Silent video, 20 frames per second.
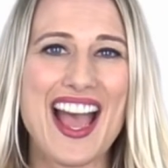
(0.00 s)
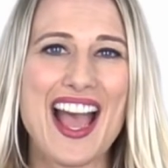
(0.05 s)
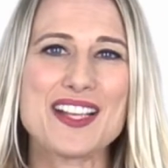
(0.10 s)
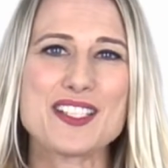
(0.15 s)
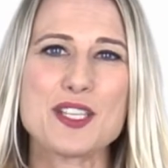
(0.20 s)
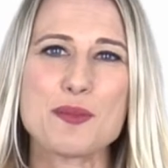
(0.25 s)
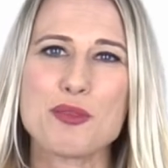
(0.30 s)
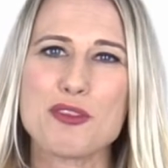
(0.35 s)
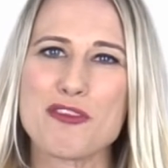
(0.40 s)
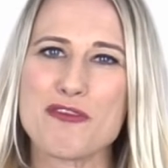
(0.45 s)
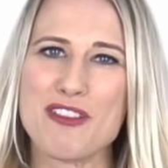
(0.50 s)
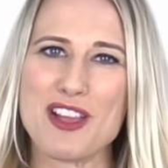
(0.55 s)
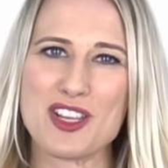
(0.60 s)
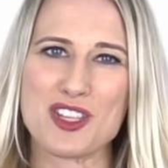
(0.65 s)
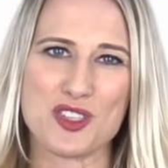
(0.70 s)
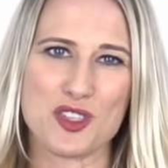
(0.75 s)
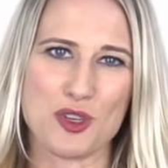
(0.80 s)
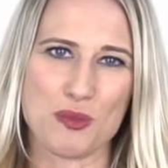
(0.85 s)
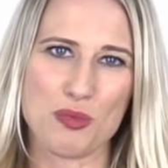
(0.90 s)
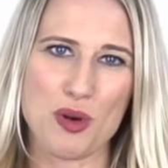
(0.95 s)
As a
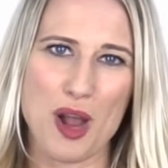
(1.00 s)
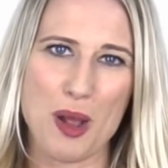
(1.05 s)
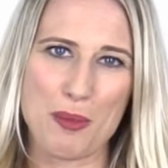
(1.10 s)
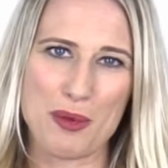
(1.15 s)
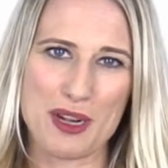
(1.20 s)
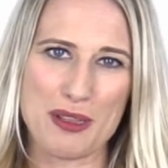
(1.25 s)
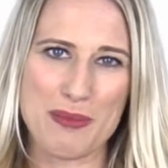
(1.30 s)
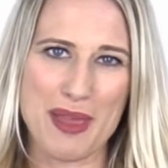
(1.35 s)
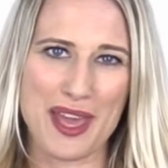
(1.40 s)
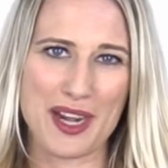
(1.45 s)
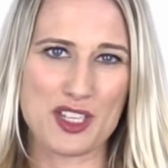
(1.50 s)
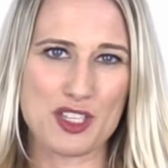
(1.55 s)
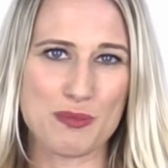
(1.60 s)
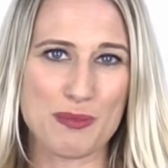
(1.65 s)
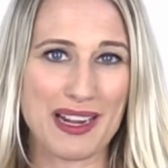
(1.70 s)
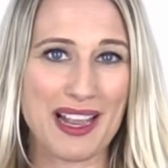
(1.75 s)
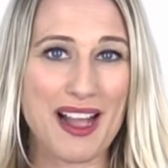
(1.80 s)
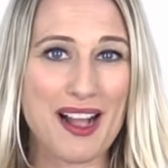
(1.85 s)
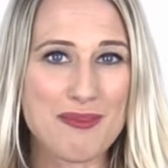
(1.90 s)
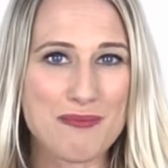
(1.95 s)
professional property
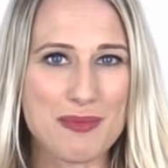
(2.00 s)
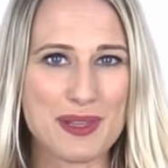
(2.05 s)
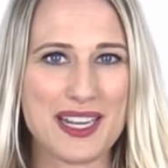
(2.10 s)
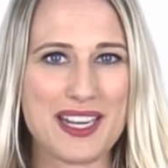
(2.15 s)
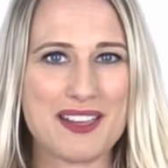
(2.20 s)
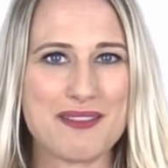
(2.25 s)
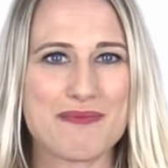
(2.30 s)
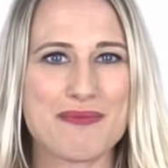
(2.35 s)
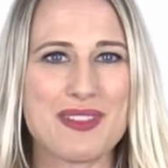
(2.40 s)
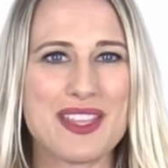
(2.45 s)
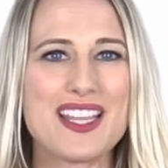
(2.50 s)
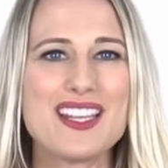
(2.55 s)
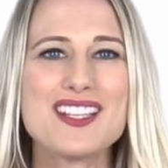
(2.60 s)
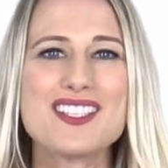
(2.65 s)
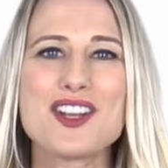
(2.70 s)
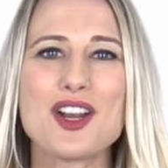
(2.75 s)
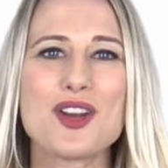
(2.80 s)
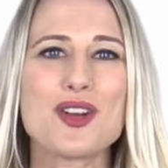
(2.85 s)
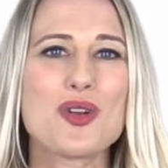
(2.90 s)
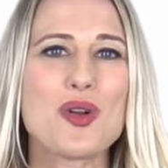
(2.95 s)
management company, it
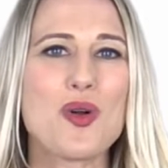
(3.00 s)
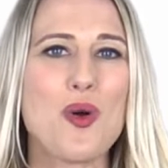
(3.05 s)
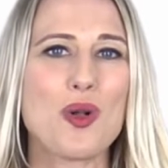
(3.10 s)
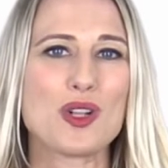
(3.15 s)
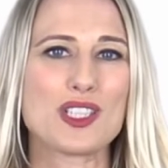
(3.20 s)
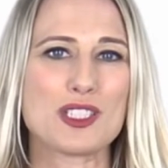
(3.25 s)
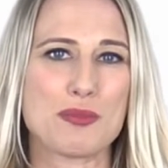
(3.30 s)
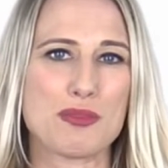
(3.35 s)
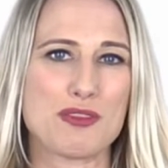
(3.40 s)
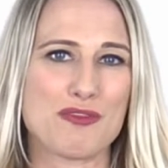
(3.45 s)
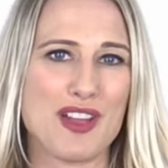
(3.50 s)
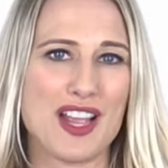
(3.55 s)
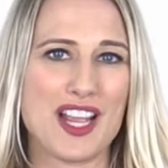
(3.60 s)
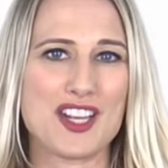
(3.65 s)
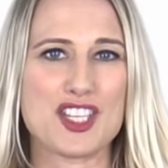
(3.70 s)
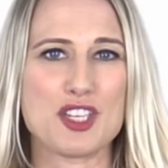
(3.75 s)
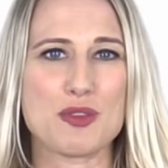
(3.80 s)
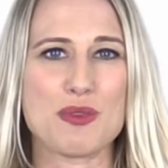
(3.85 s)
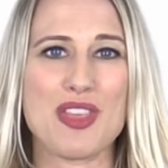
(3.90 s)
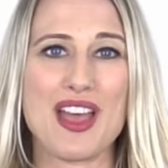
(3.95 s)
is our goal to
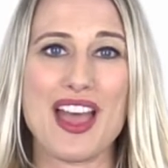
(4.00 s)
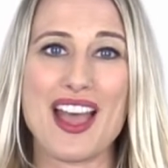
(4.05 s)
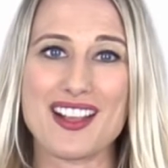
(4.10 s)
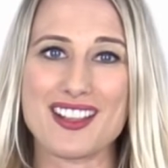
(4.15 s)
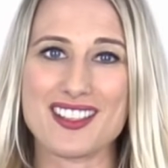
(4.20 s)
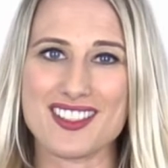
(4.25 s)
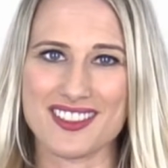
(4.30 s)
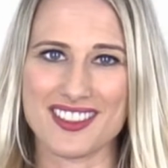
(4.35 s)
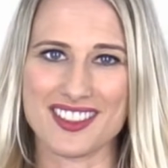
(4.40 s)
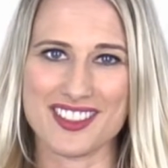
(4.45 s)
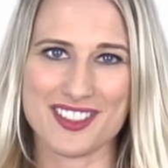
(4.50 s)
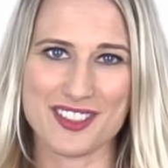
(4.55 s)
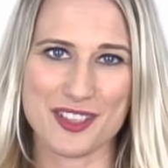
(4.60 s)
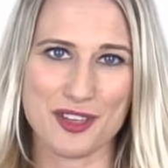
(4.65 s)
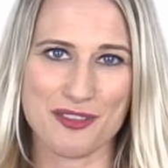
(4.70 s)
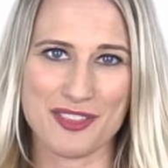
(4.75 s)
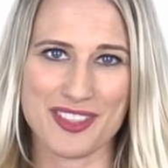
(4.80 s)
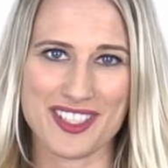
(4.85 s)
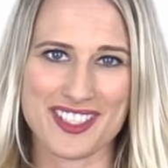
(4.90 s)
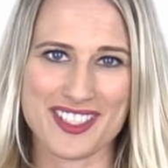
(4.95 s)
provide you with excellent
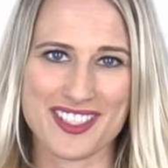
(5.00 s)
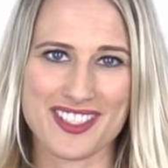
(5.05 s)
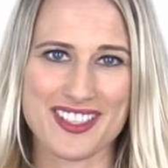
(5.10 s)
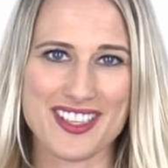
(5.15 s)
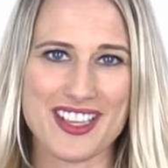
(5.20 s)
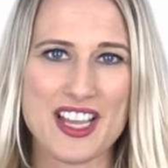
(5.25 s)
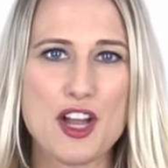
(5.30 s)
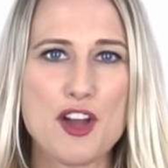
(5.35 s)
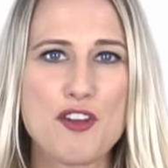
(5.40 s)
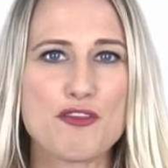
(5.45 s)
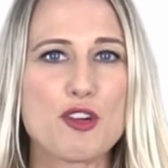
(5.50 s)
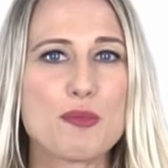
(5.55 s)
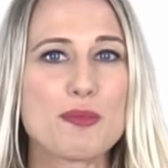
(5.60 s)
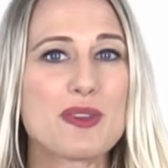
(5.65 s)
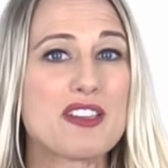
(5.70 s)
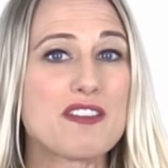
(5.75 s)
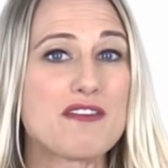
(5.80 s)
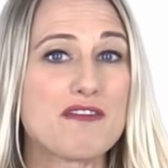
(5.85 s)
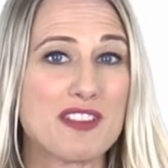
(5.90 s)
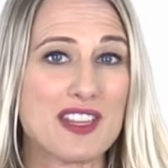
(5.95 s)
service,
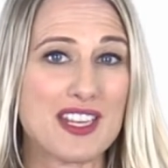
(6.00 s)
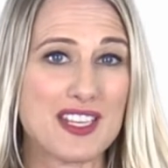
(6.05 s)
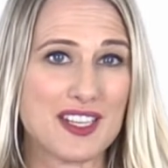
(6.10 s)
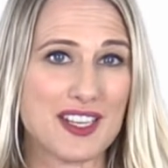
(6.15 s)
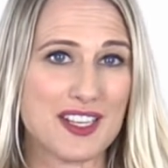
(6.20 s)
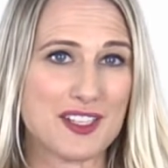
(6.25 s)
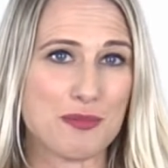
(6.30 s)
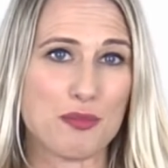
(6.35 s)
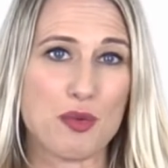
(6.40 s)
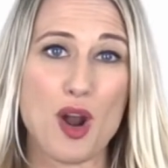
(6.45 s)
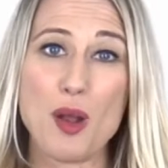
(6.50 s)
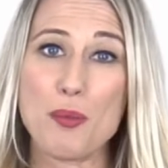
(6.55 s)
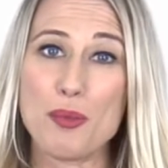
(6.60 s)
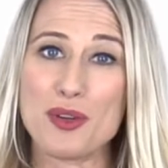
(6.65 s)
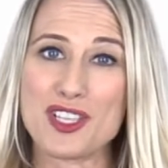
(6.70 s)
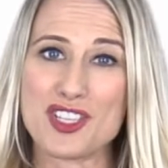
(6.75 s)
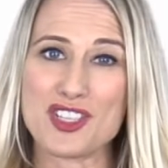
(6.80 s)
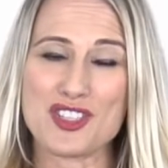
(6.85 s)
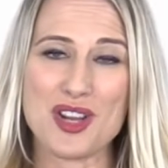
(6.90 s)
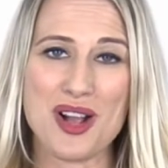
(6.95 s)
from convenient
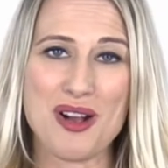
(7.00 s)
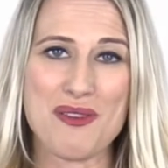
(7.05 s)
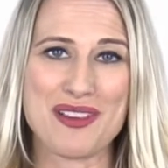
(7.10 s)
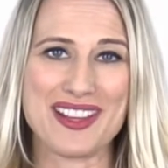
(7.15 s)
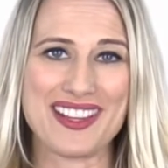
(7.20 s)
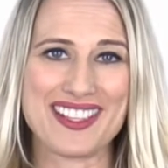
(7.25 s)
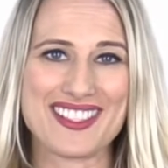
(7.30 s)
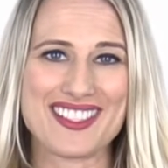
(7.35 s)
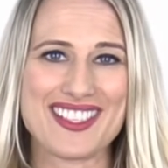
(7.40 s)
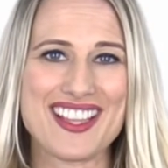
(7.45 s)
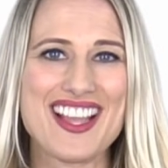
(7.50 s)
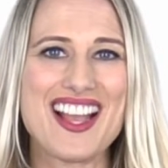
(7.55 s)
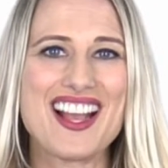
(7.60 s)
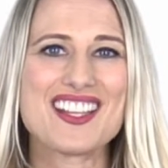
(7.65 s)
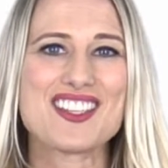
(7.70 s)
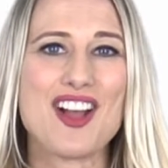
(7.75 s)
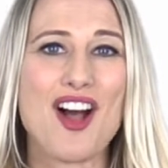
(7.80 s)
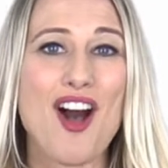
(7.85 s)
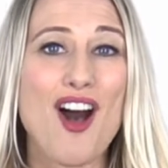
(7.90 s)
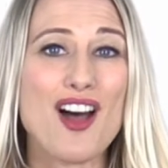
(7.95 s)
property showings
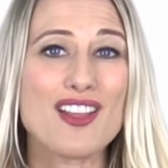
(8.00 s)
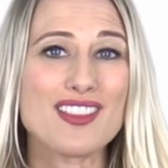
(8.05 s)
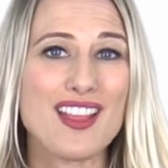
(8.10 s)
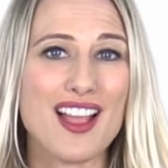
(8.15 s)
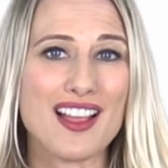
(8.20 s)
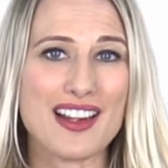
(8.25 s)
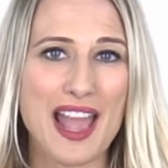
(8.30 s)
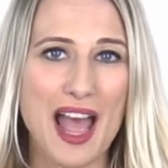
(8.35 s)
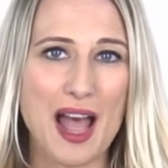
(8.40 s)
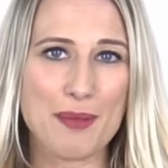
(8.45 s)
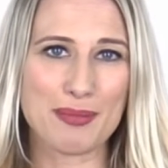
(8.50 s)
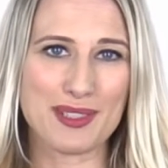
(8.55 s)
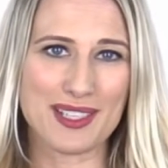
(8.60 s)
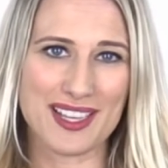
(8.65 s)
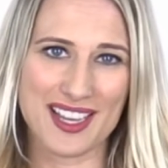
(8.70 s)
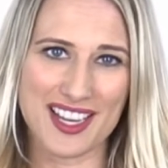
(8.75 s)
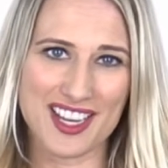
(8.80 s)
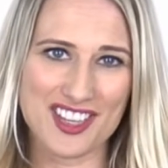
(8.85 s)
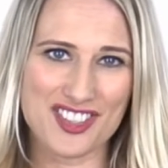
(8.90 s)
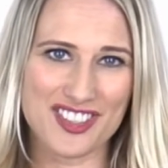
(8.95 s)
to online
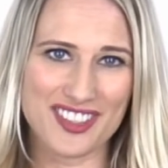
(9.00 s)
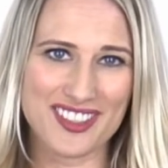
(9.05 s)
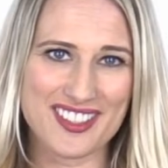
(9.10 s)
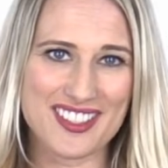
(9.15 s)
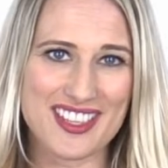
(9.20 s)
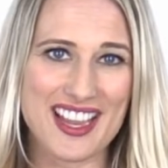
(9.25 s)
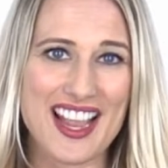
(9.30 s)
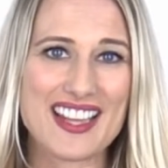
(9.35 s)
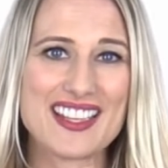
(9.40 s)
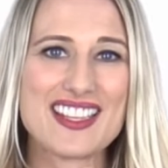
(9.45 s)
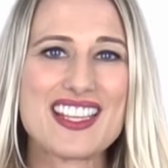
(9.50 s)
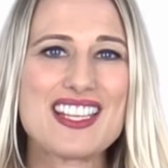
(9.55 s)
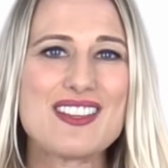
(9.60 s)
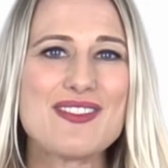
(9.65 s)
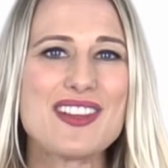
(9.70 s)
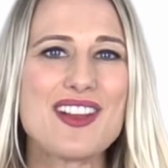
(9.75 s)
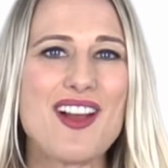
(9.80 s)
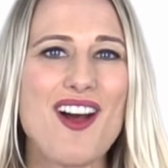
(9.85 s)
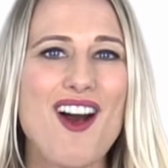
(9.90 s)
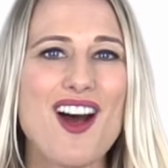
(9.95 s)
applications and
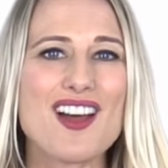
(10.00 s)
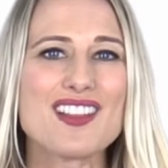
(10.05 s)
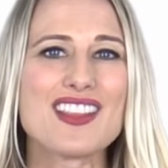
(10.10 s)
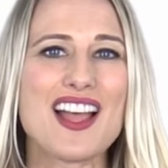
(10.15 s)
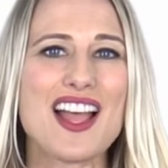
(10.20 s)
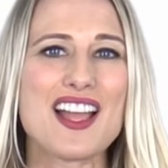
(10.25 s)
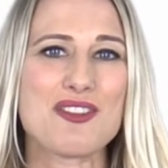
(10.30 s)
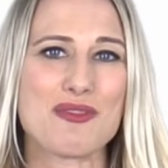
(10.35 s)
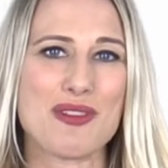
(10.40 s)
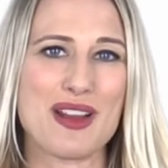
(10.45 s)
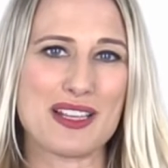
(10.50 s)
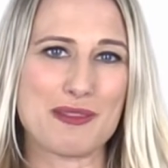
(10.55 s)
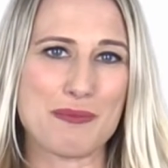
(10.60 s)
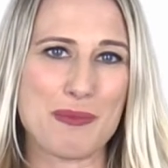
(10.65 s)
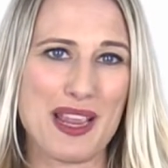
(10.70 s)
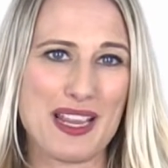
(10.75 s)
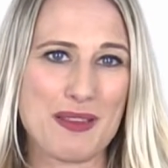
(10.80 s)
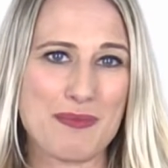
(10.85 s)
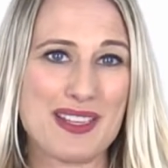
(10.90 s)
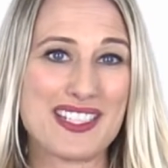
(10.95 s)
even online rent
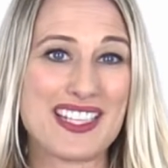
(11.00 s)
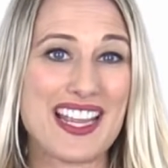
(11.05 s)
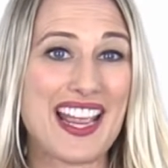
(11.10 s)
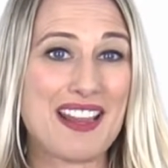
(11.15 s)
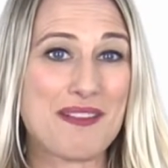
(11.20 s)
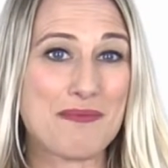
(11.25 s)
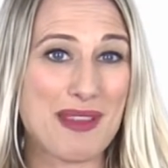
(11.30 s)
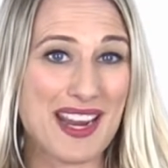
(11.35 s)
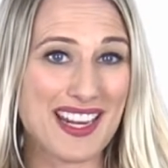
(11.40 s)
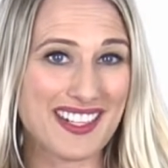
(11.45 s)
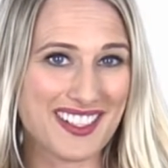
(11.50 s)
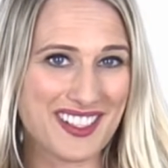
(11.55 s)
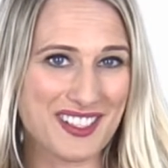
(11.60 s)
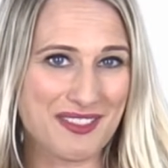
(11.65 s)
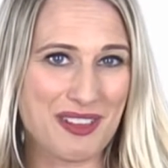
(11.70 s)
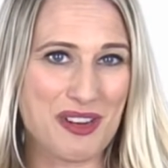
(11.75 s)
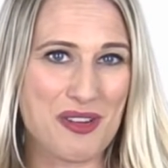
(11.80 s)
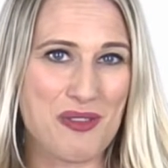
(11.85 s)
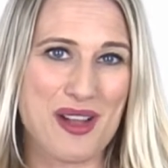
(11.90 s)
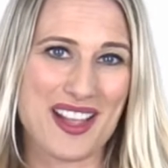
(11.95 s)
payment and
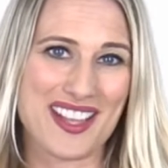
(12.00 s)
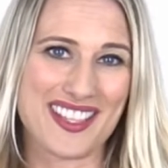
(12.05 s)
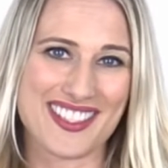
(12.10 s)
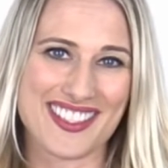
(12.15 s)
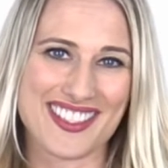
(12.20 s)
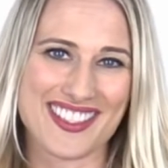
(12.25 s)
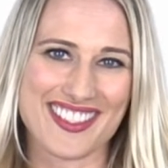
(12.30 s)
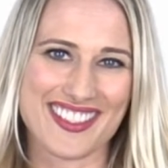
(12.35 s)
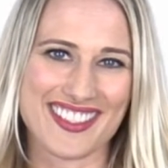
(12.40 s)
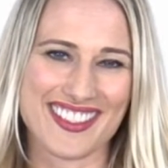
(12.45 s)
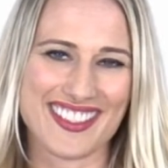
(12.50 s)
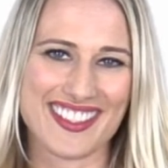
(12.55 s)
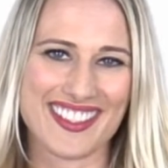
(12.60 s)
maintenance requests.